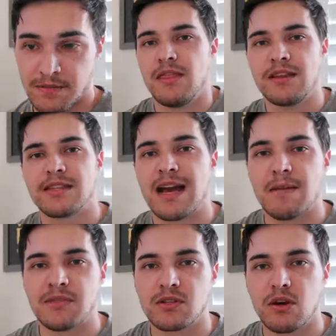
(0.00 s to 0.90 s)
This
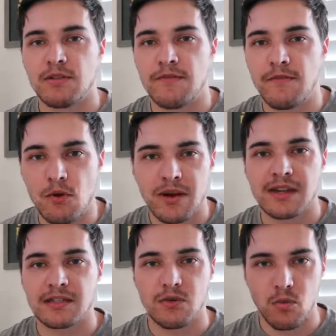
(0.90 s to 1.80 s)
app is called
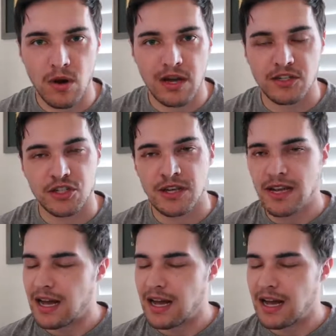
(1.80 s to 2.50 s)
Forex Watch.